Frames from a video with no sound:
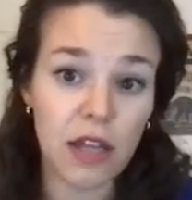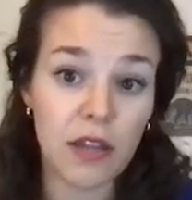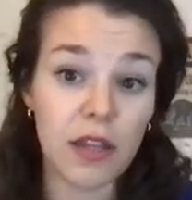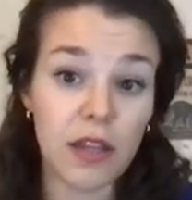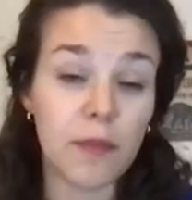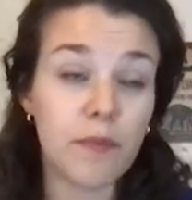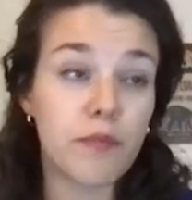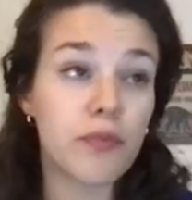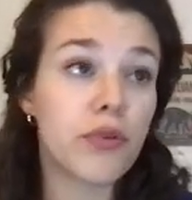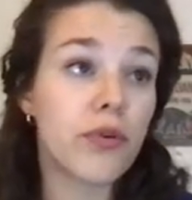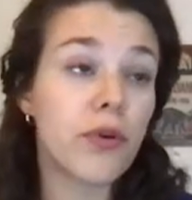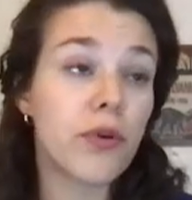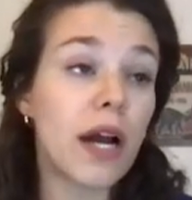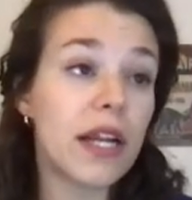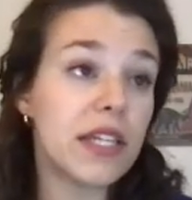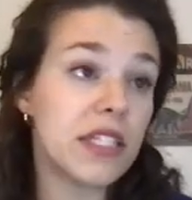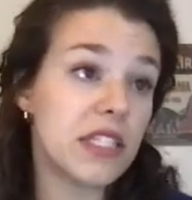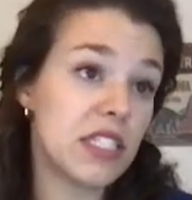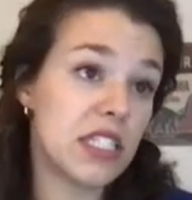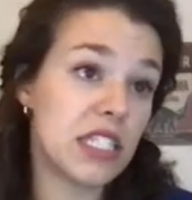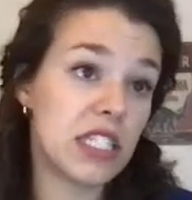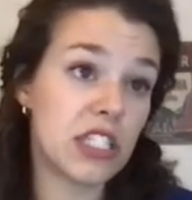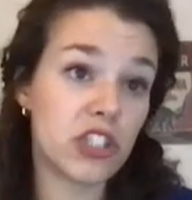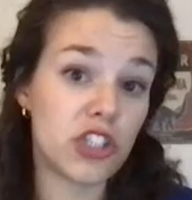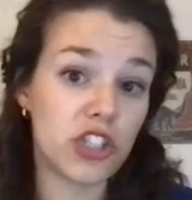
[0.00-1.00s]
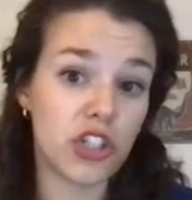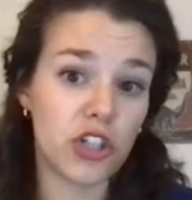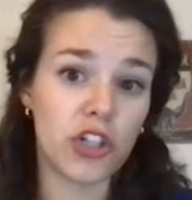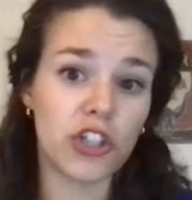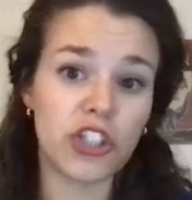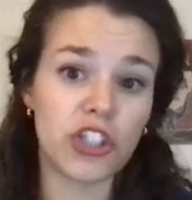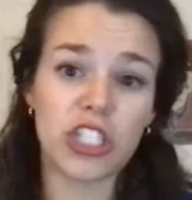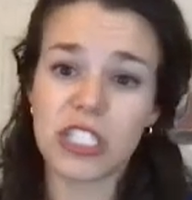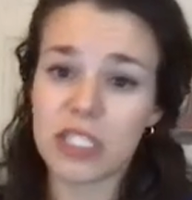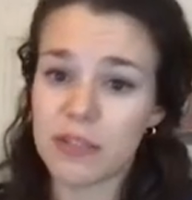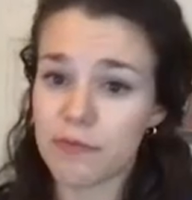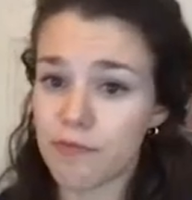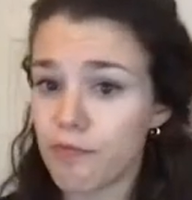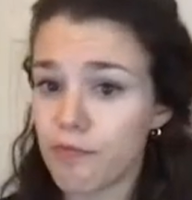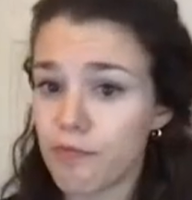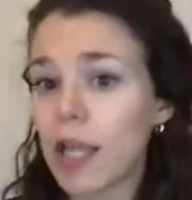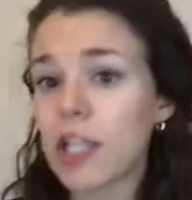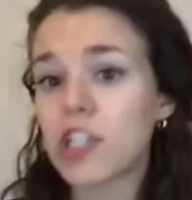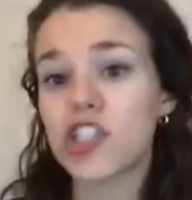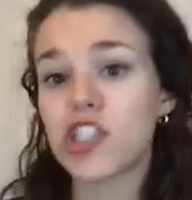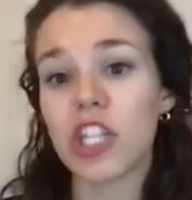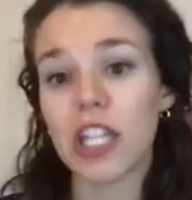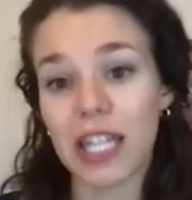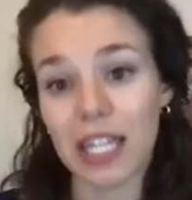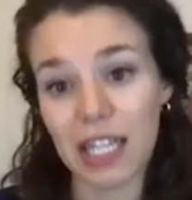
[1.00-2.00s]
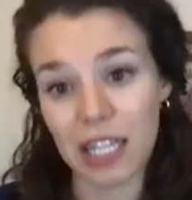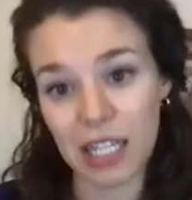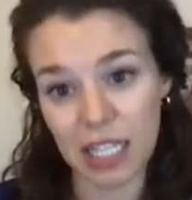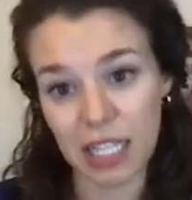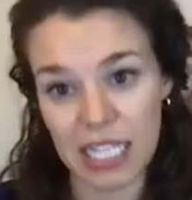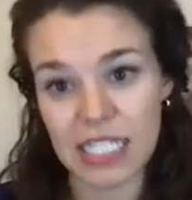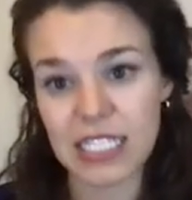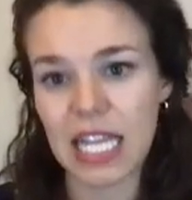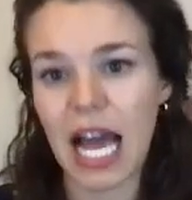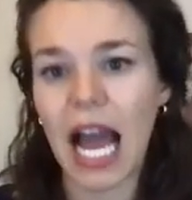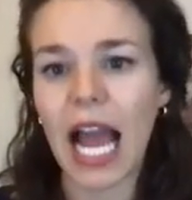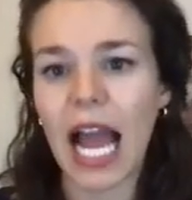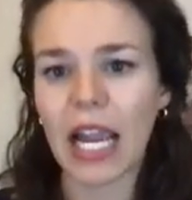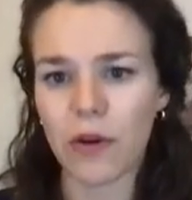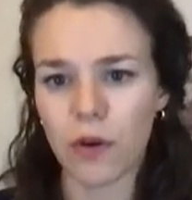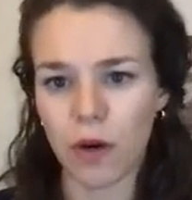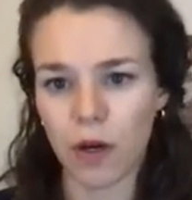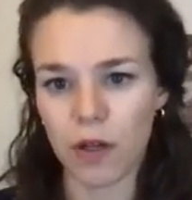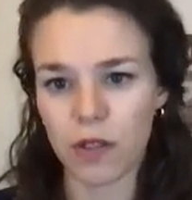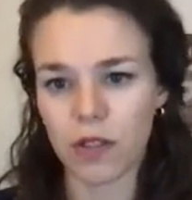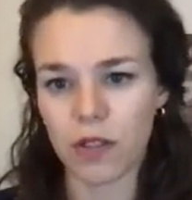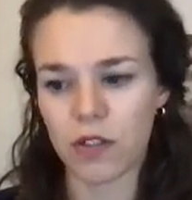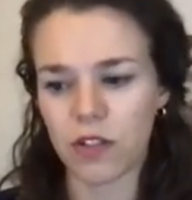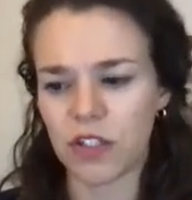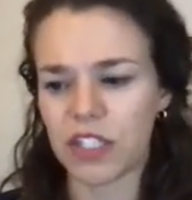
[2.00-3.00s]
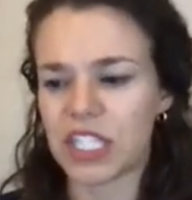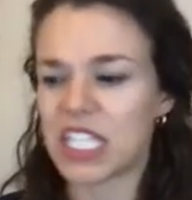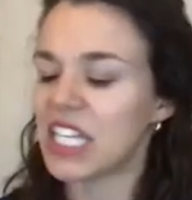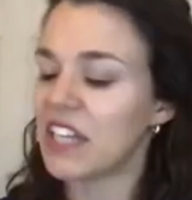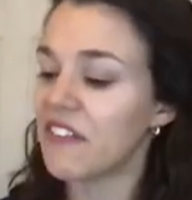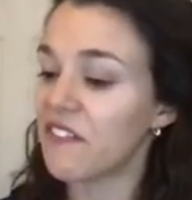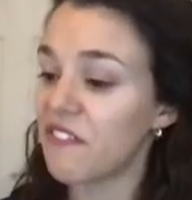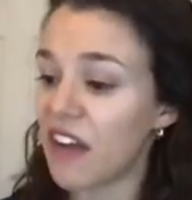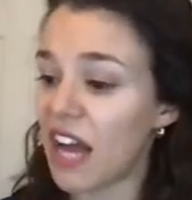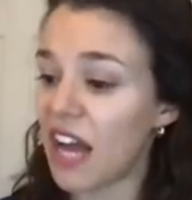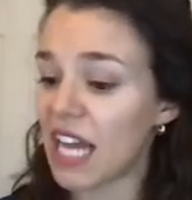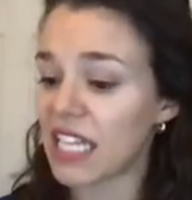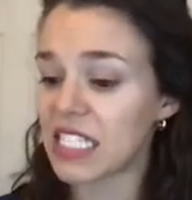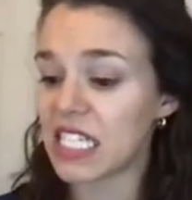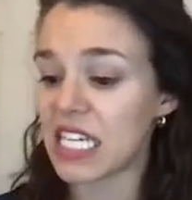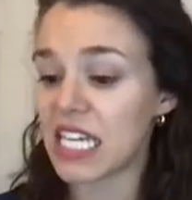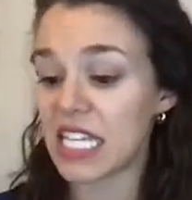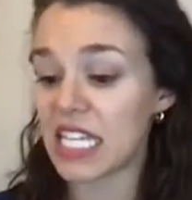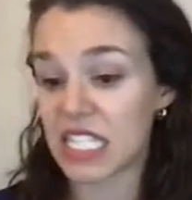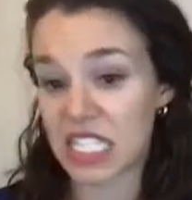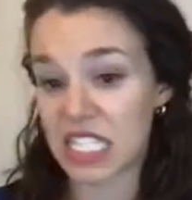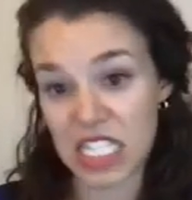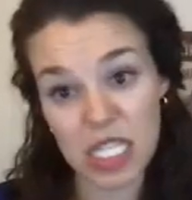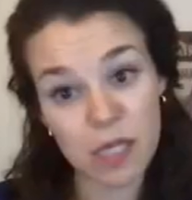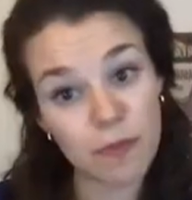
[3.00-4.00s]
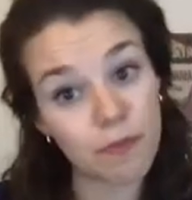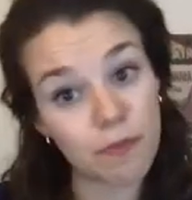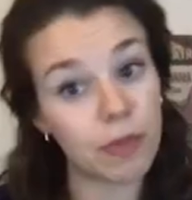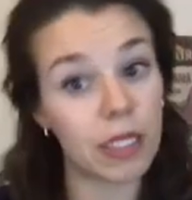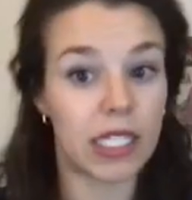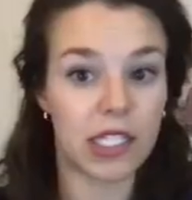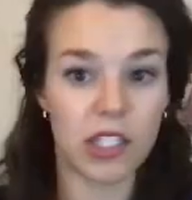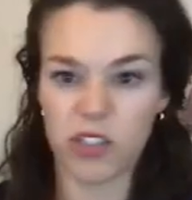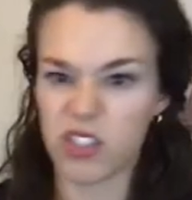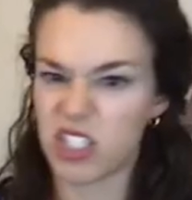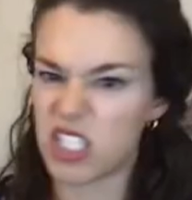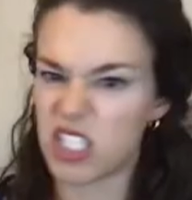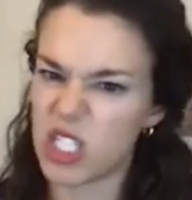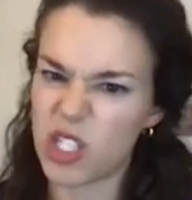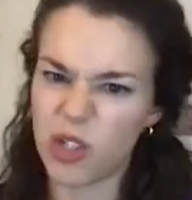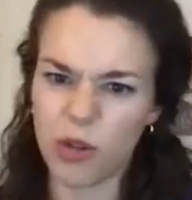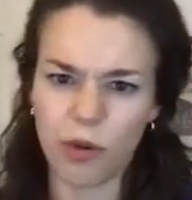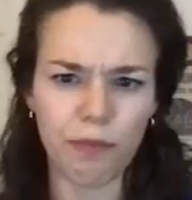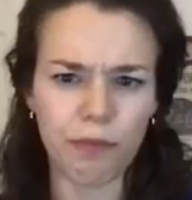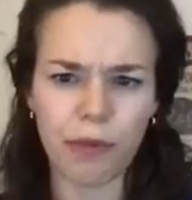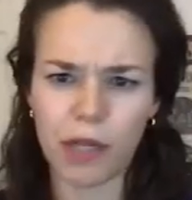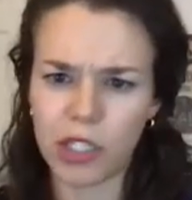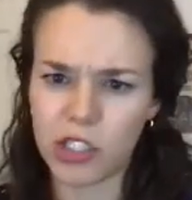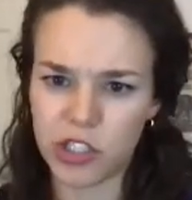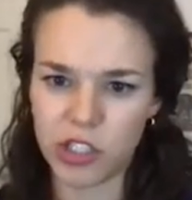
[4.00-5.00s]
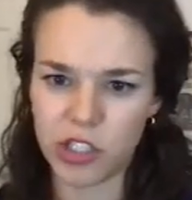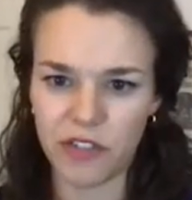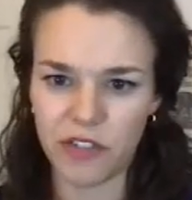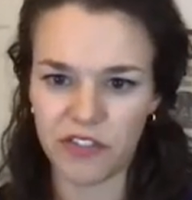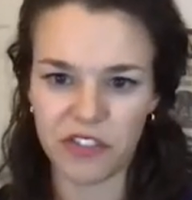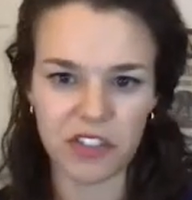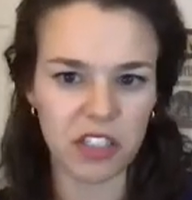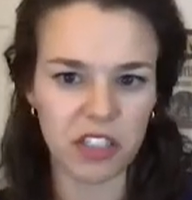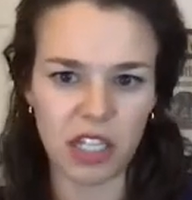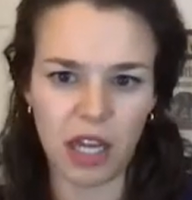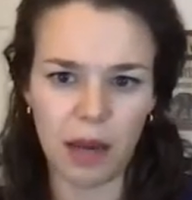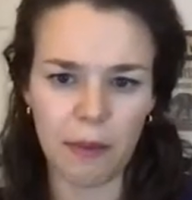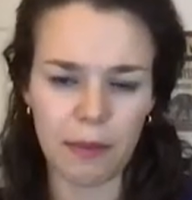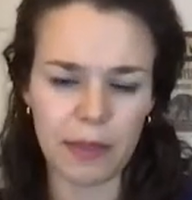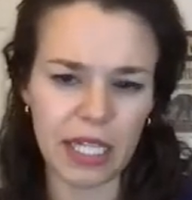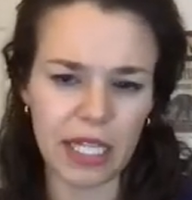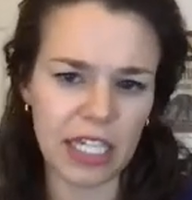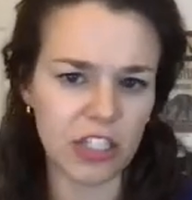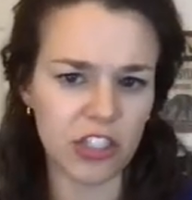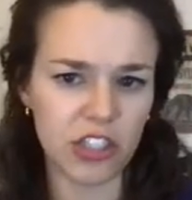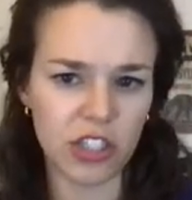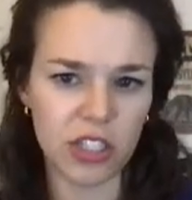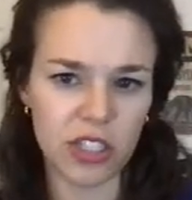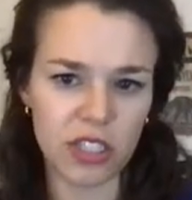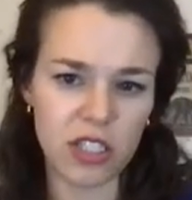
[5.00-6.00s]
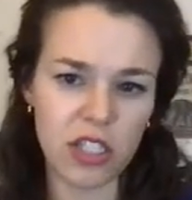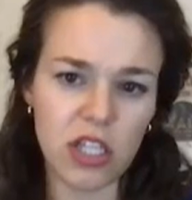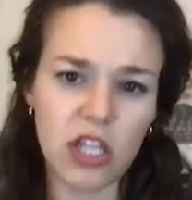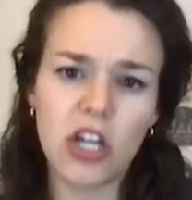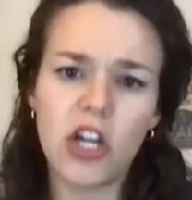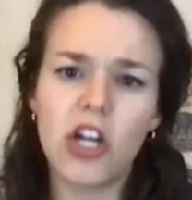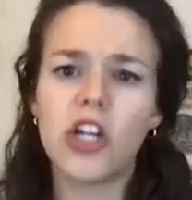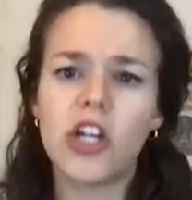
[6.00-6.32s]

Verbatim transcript: The Protestant church is much less hierarchical. And in fact, it splinters into a bunch of different denominations.